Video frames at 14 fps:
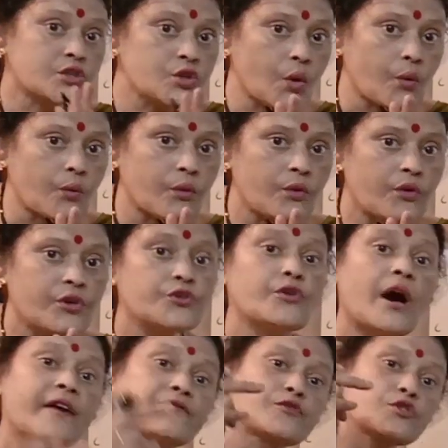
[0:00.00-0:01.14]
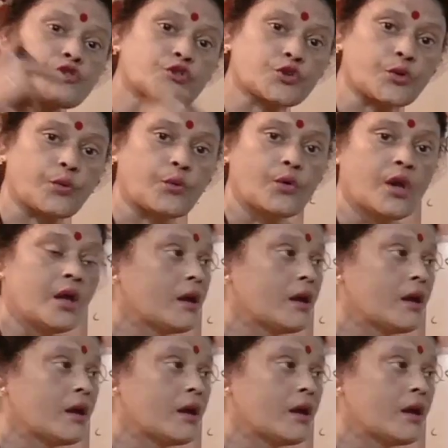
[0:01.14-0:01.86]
No, you have to show.